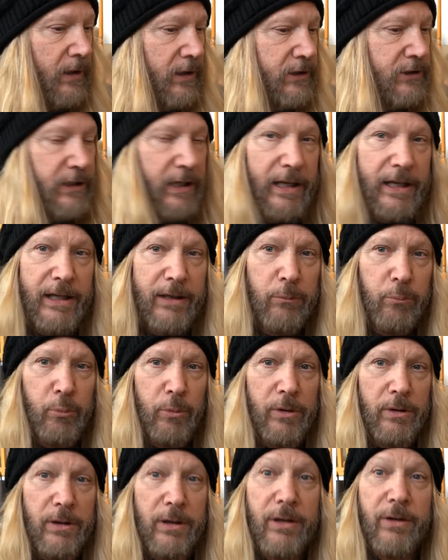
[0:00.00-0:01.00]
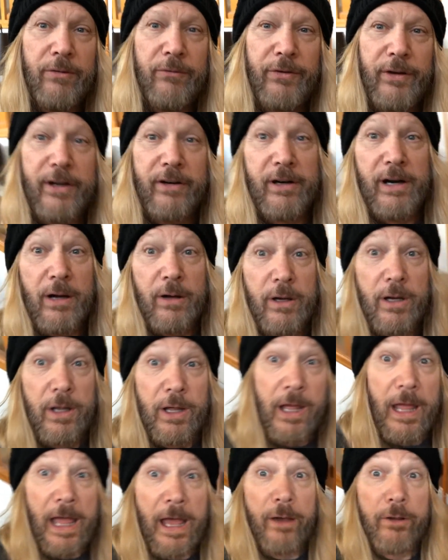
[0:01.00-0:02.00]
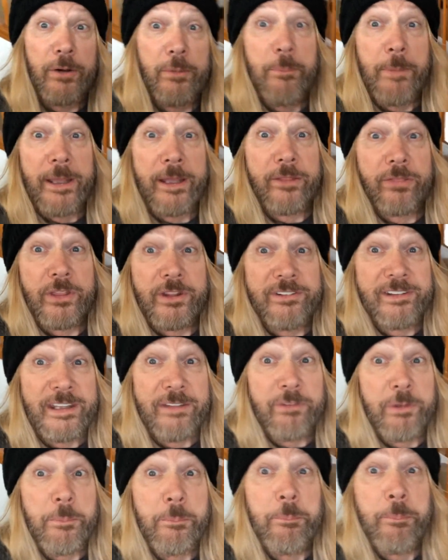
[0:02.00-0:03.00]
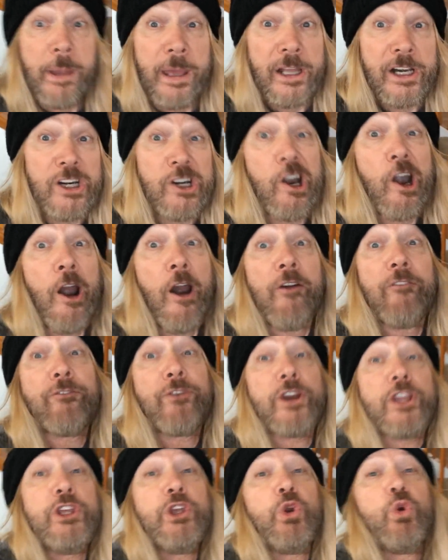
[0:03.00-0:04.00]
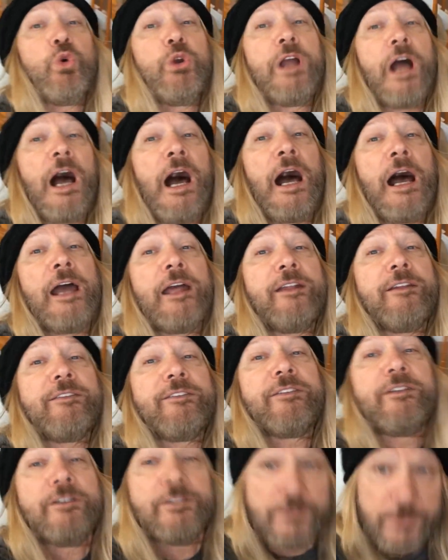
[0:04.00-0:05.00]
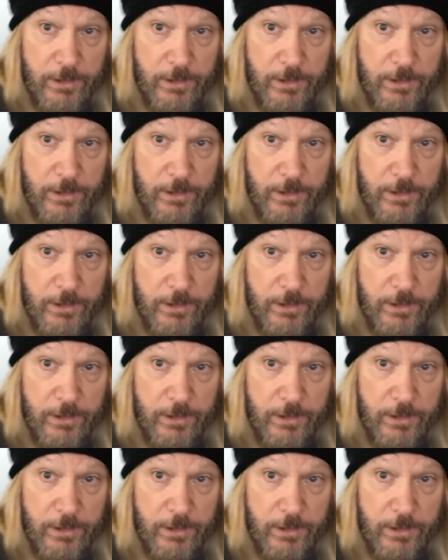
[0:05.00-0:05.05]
Janet, and we'll figure out how to make this even better for you guys.